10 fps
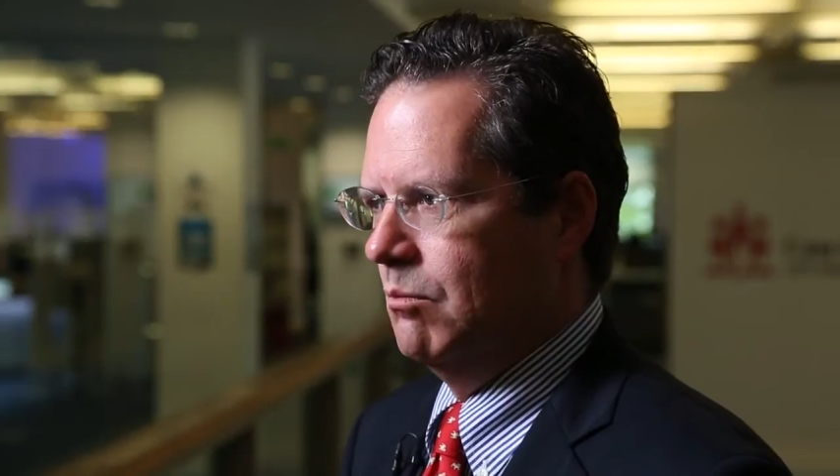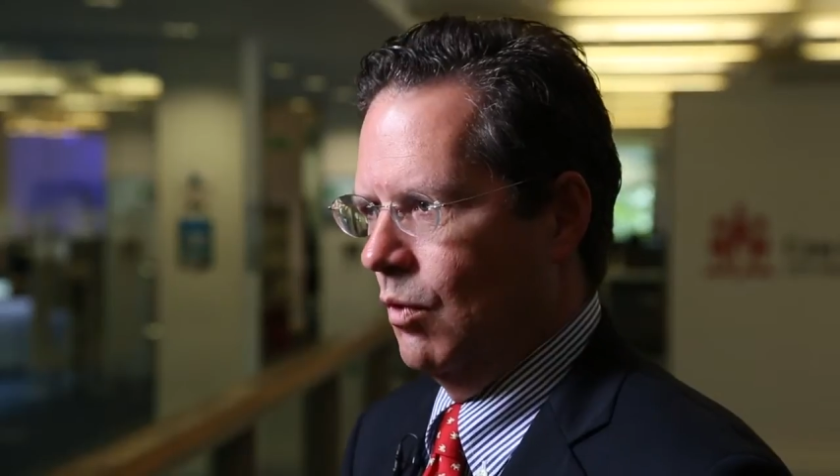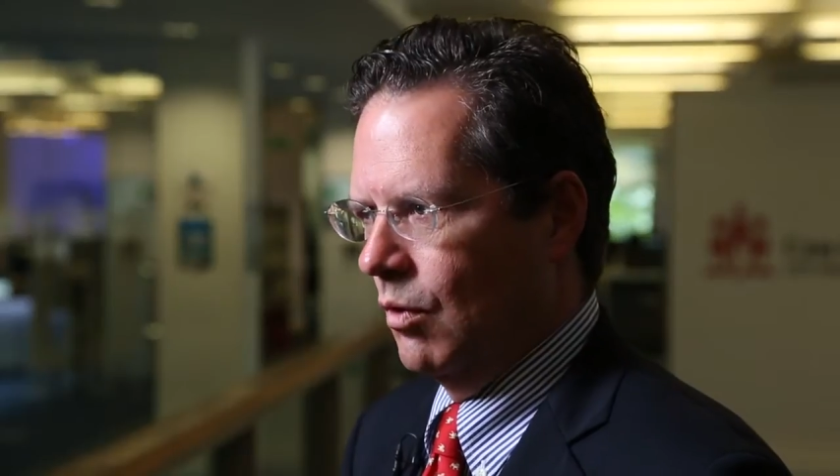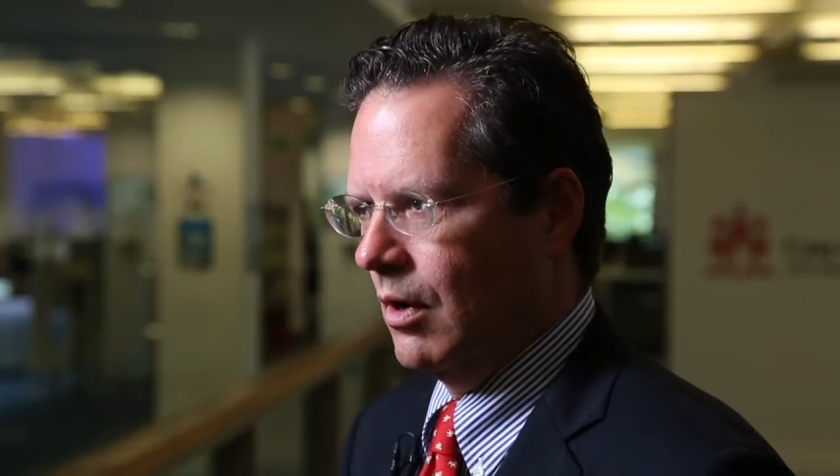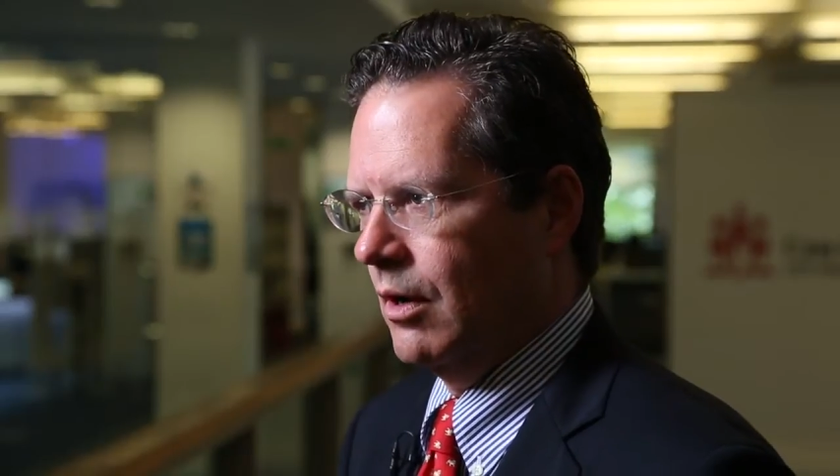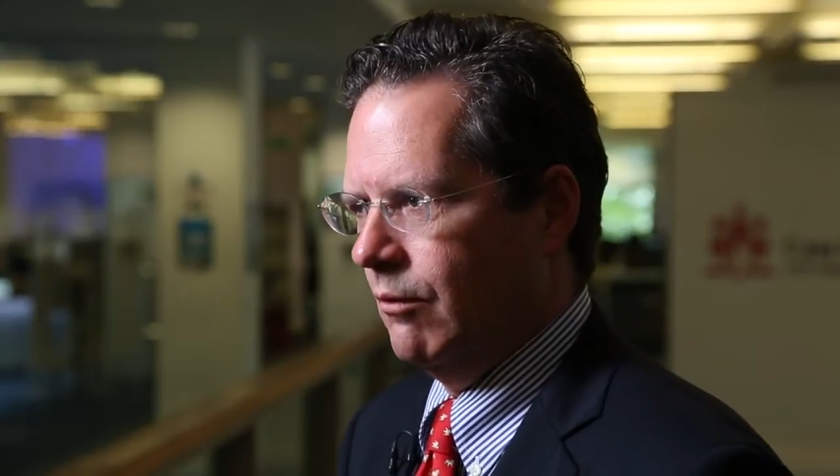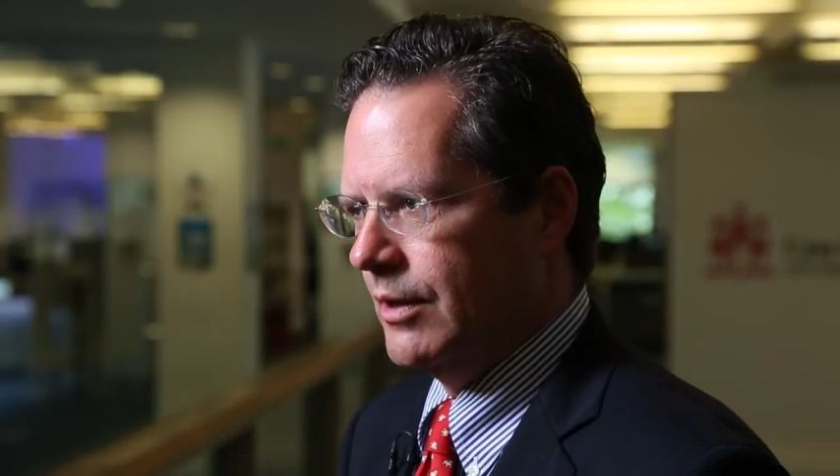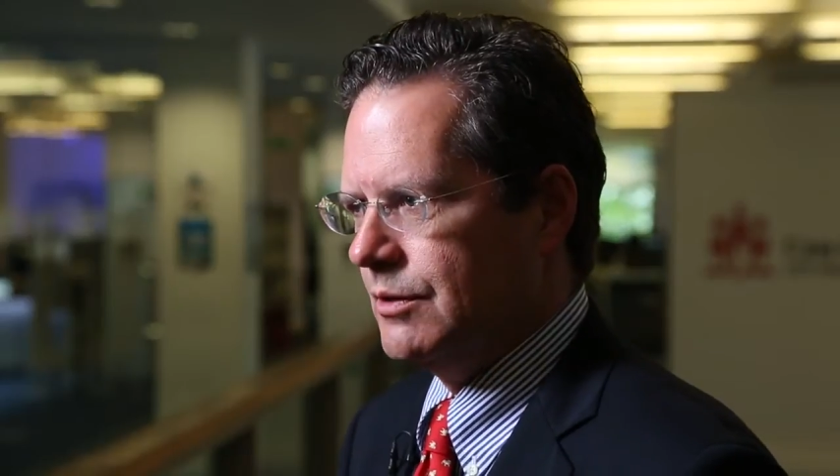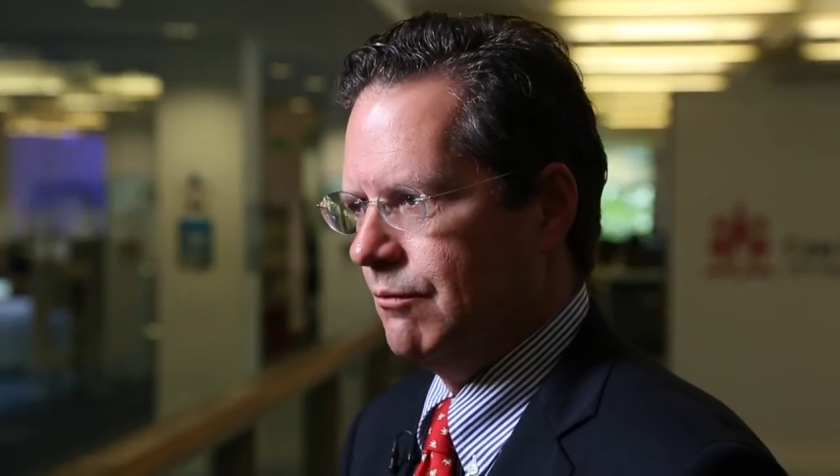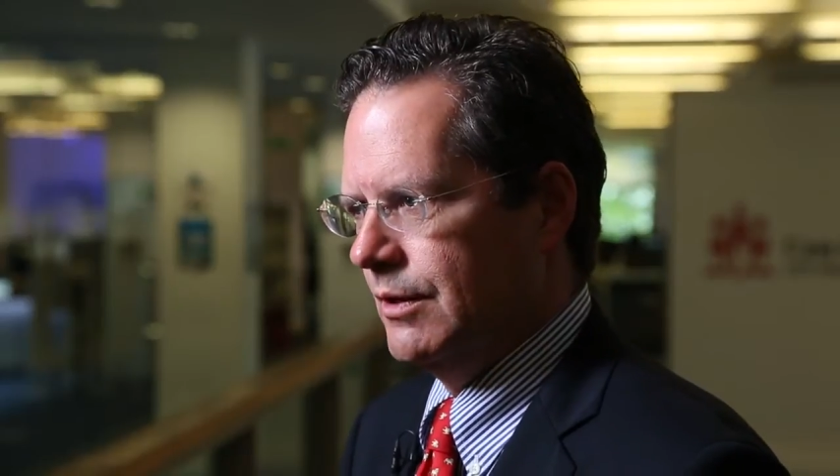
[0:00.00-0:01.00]
more
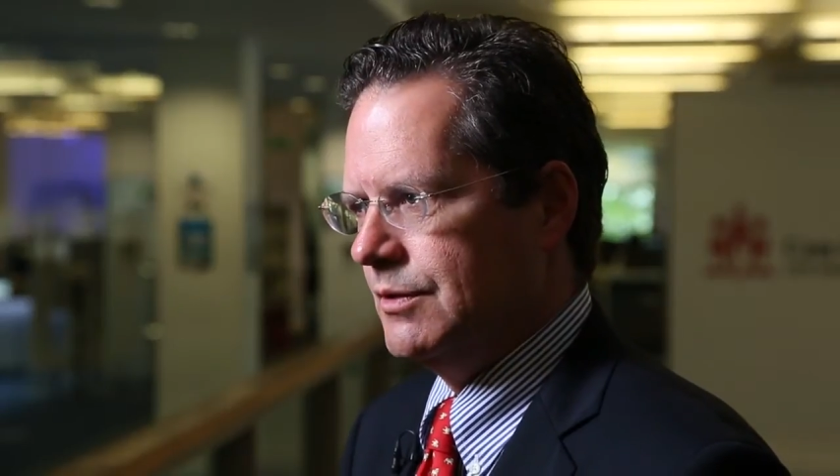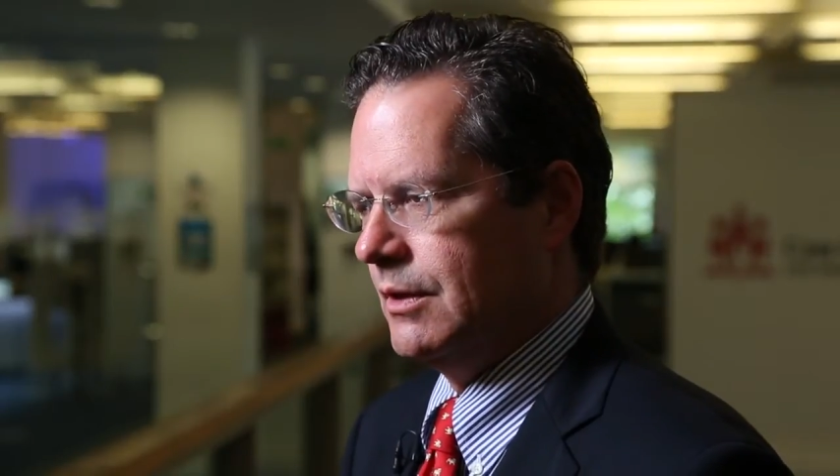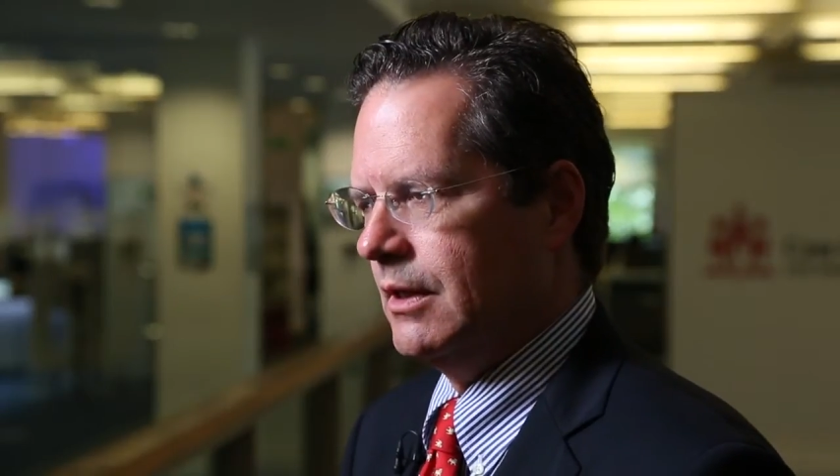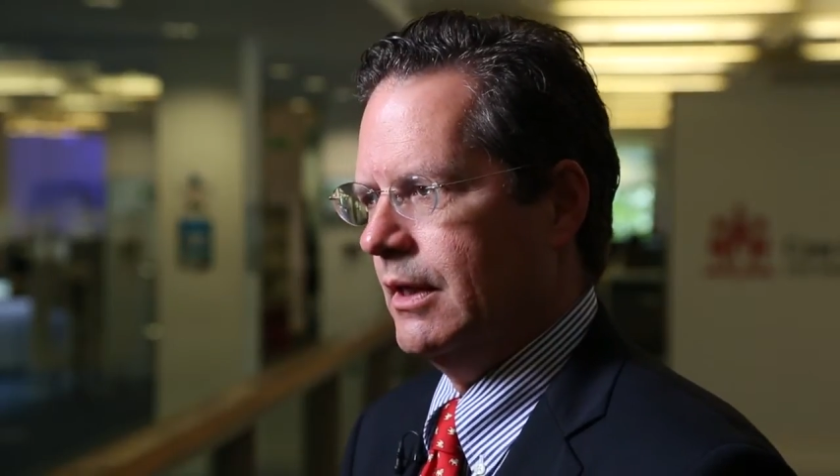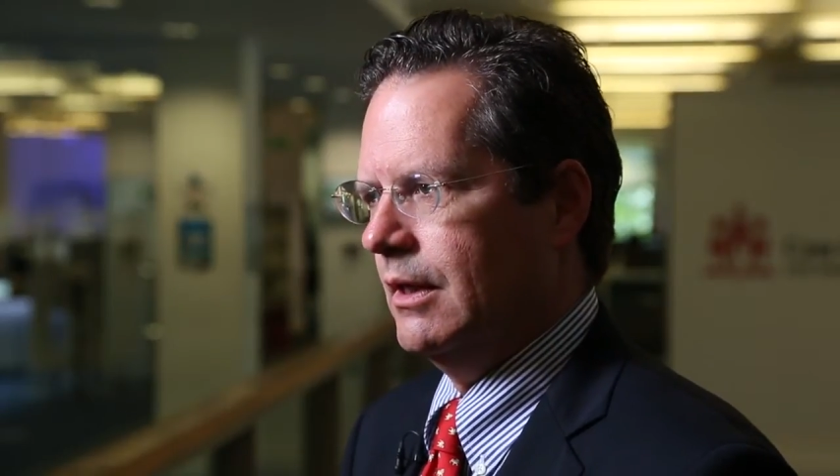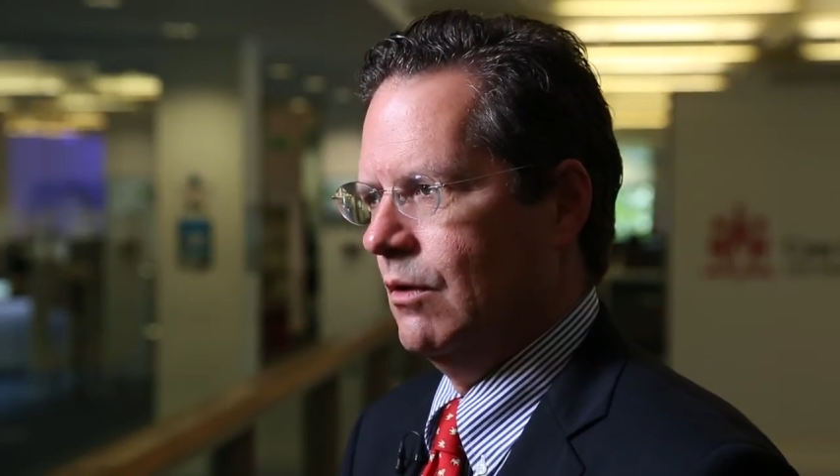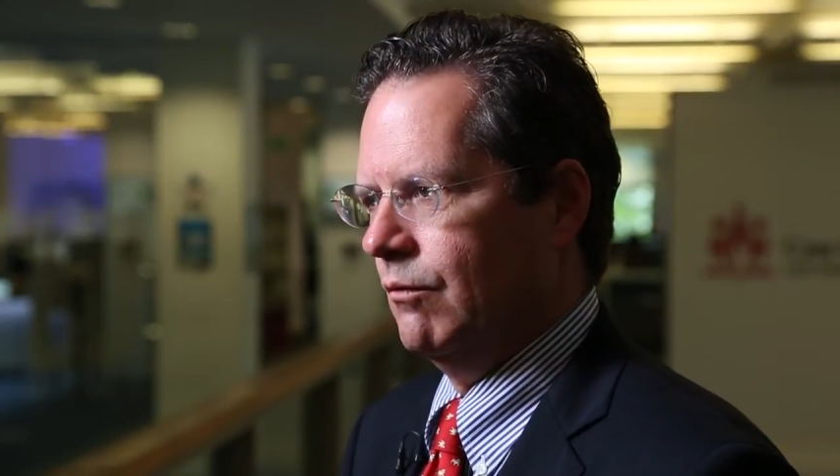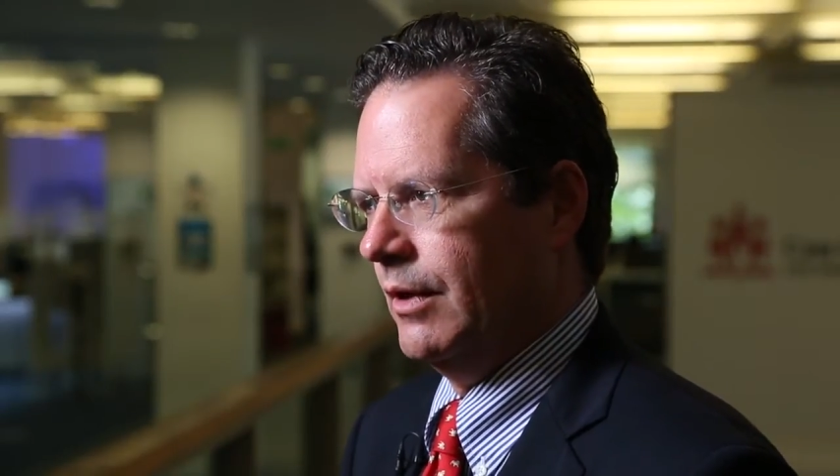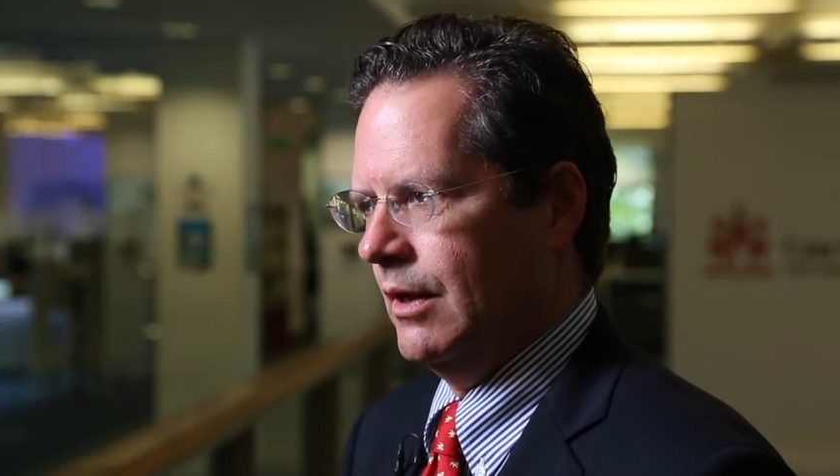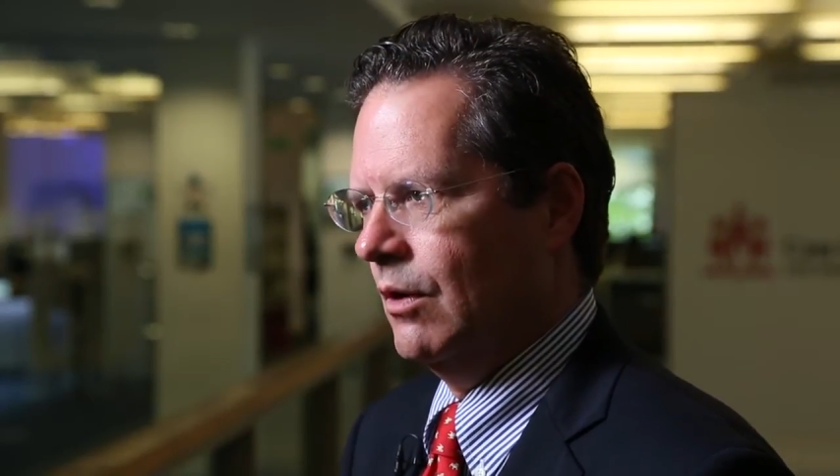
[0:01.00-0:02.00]
aggressive recently
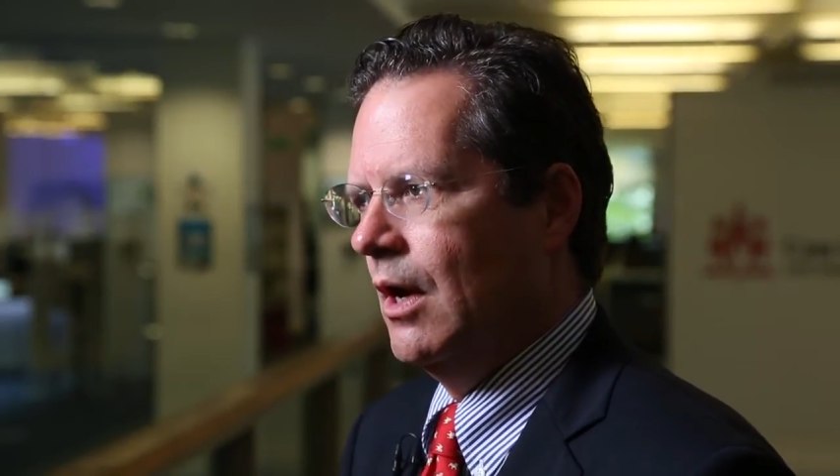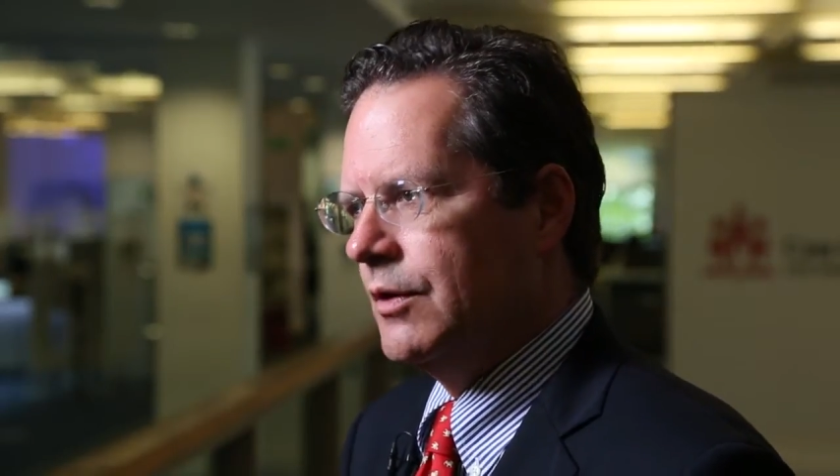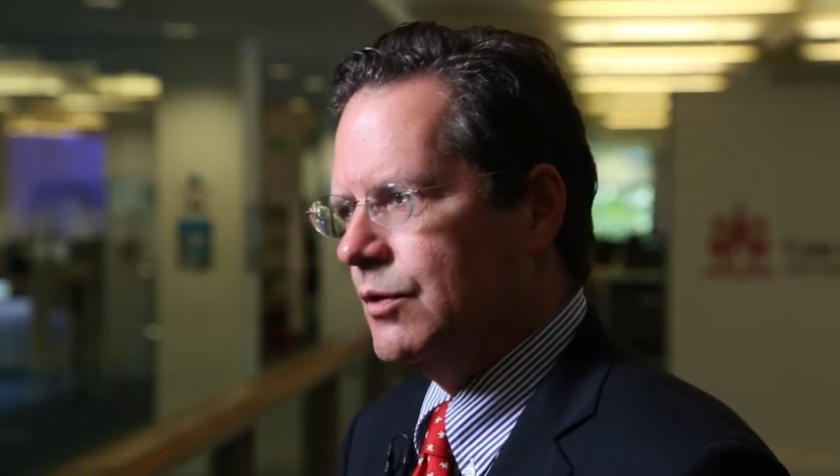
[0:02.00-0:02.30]
over here.